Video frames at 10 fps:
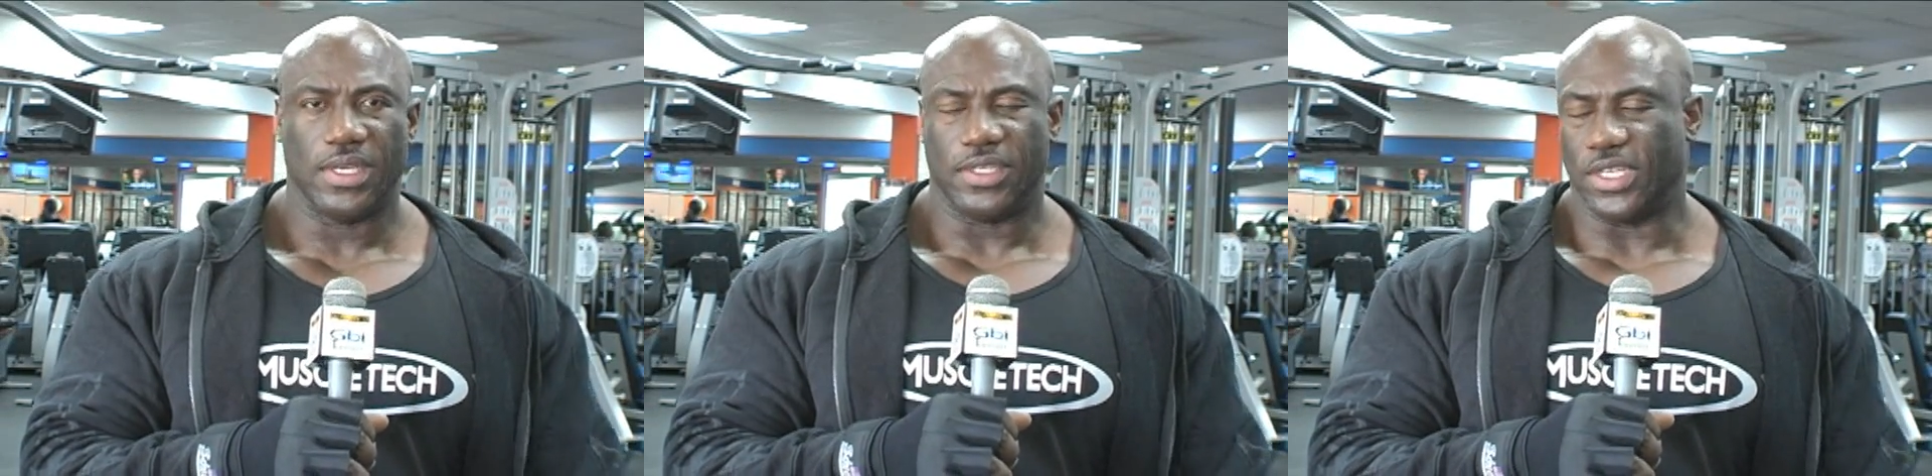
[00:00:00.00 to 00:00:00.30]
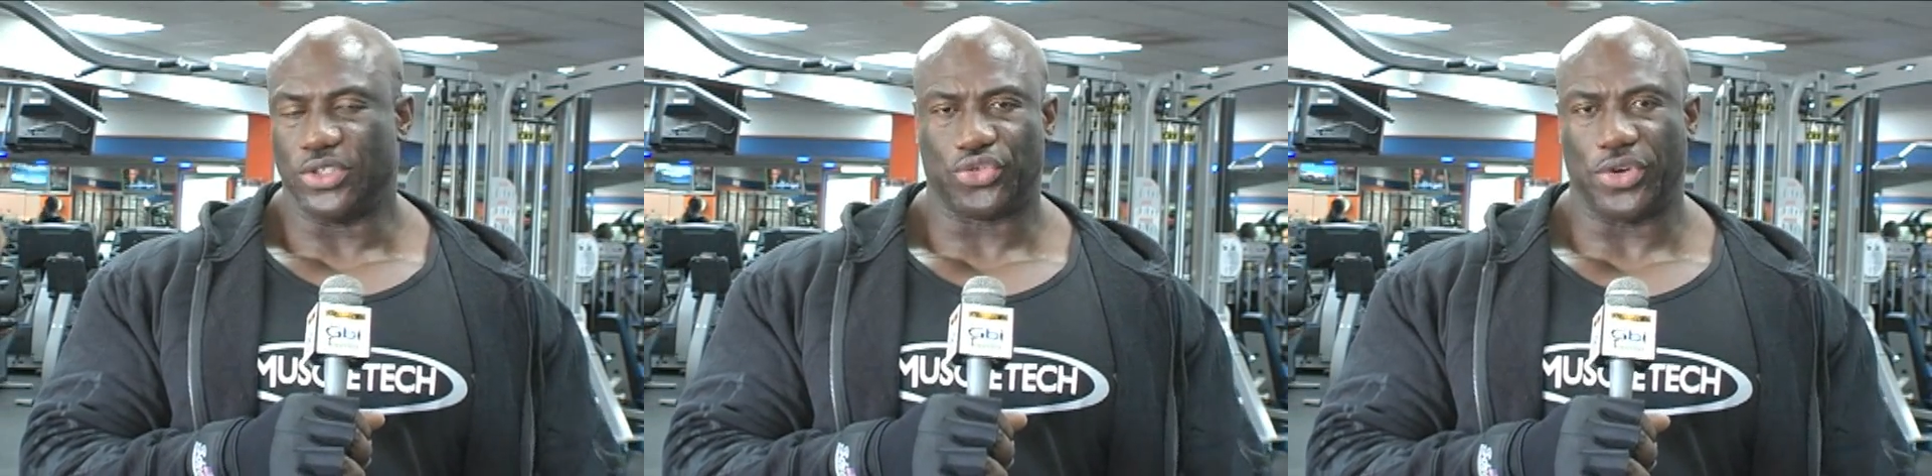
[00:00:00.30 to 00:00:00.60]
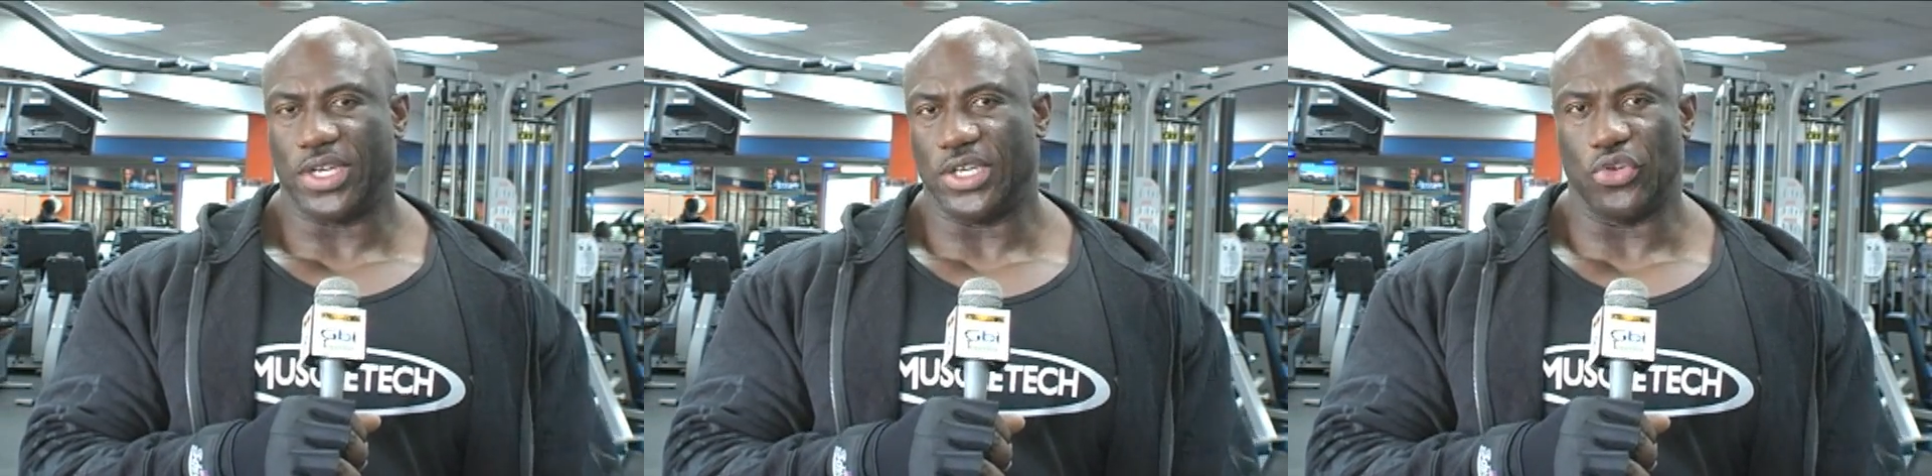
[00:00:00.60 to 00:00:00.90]
didn't
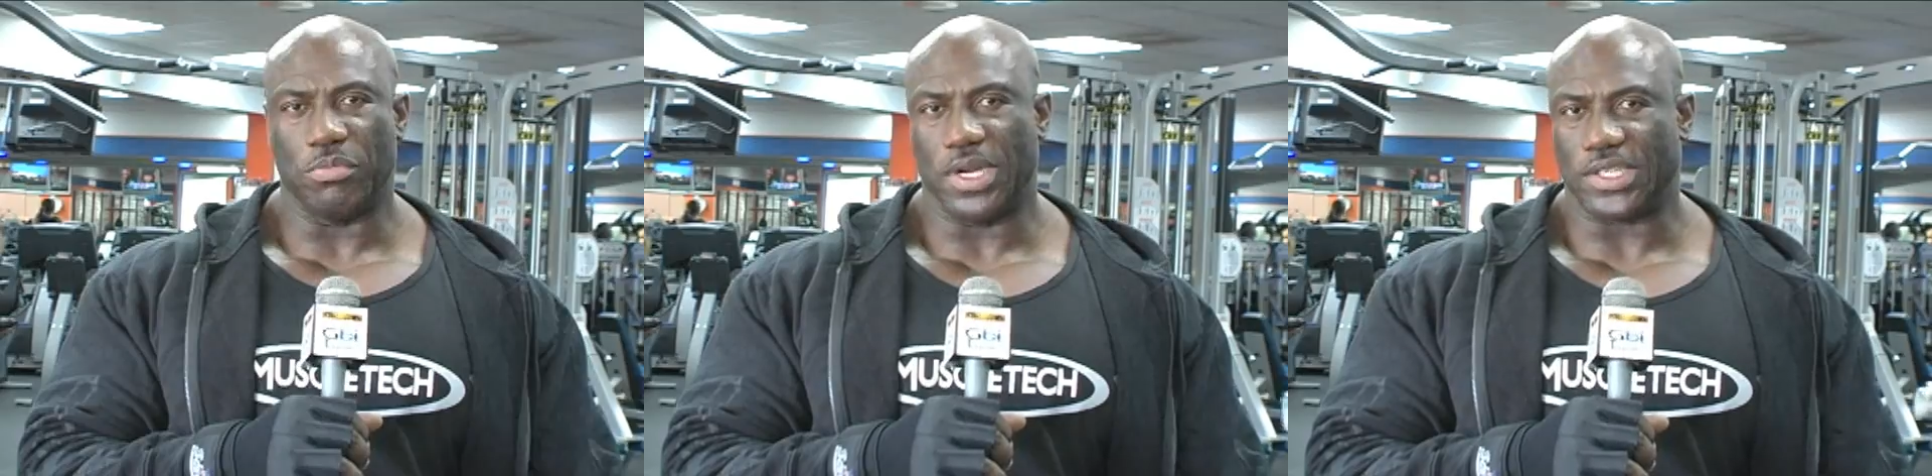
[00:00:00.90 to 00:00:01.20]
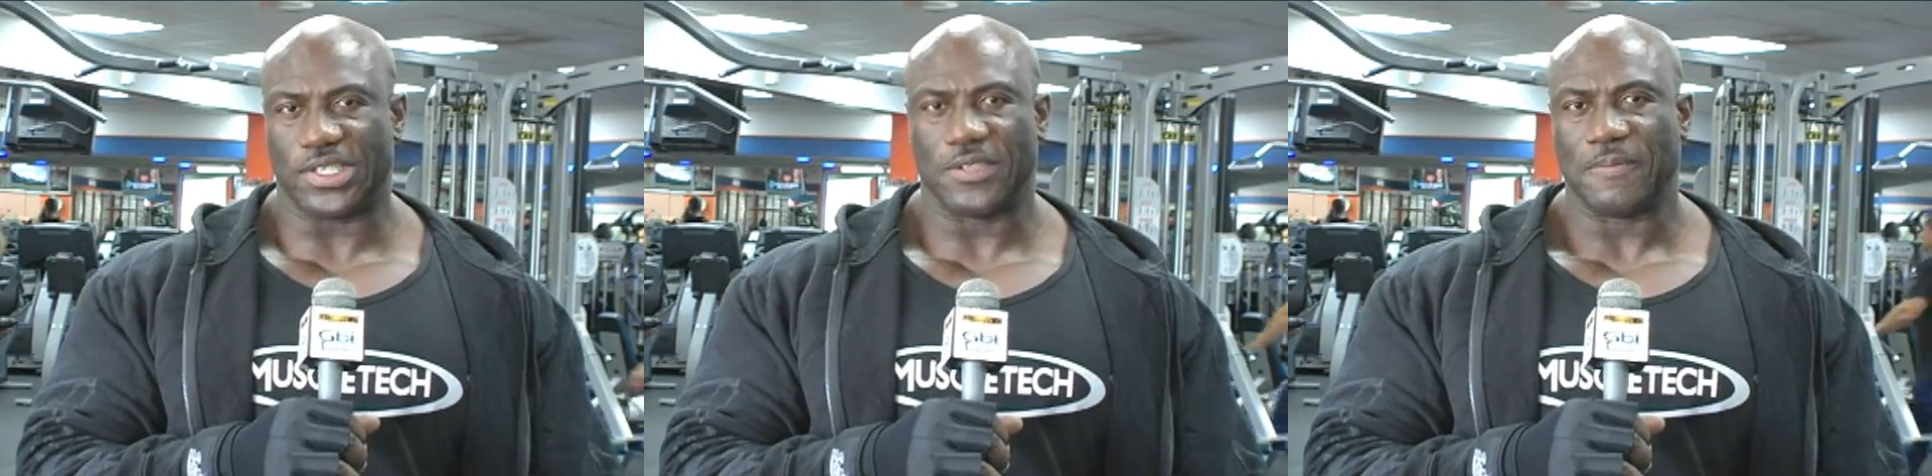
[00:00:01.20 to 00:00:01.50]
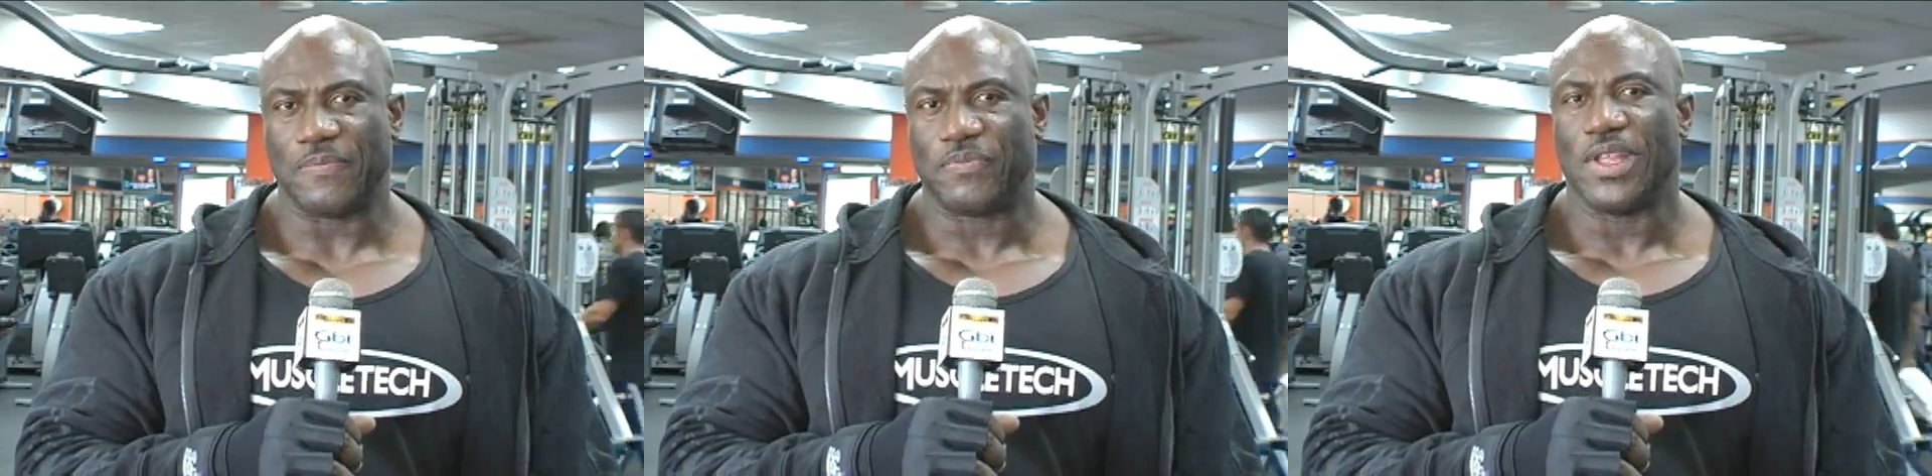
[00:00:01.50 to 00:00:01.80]
train and do much.
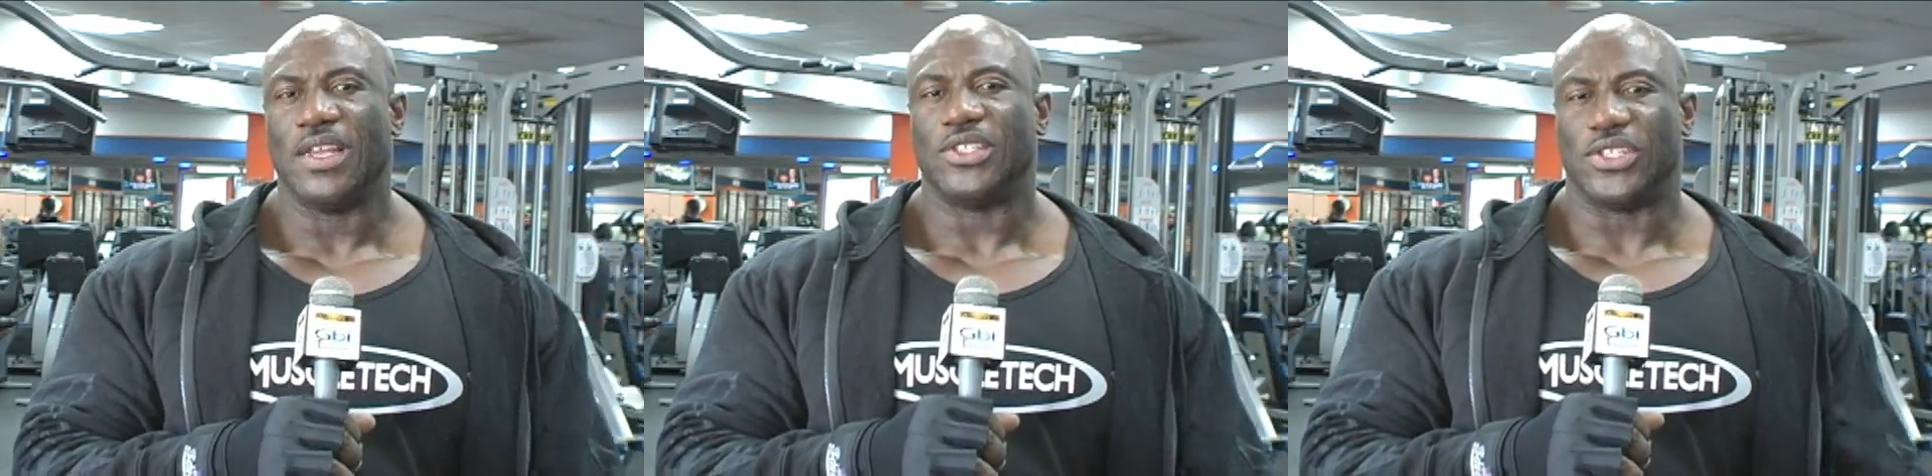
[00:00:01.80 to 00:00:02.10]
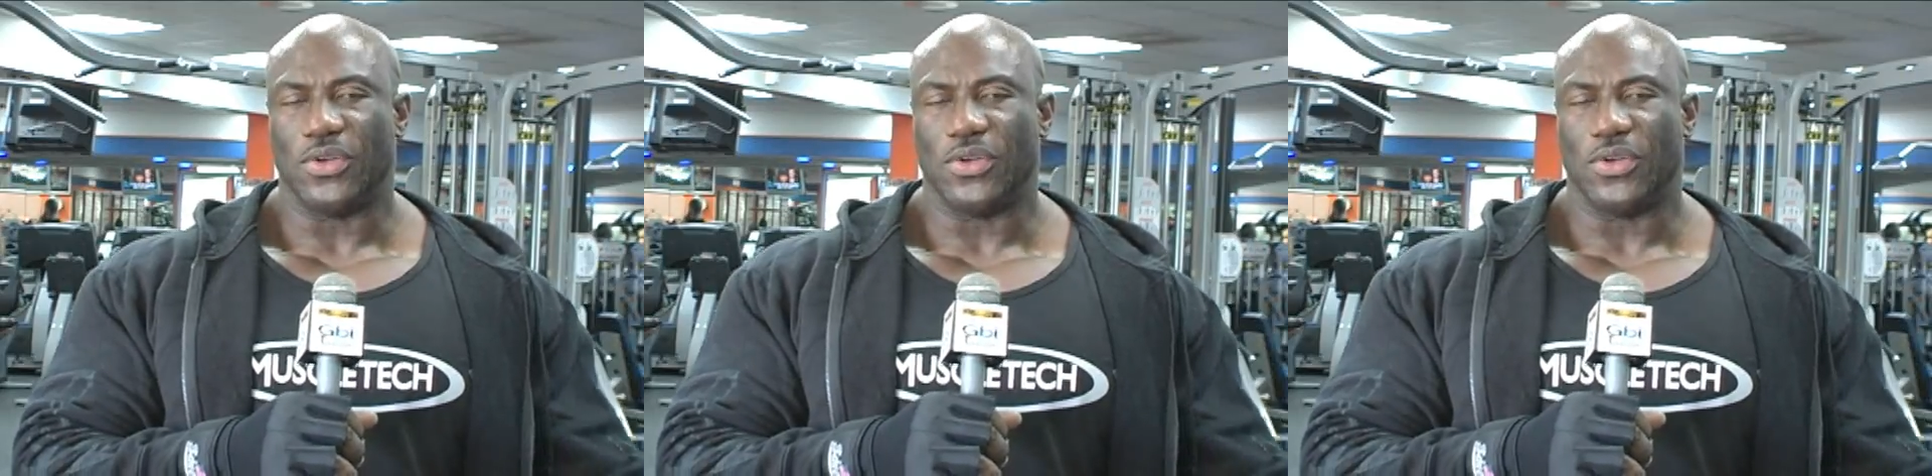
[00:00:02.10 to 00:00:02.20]
So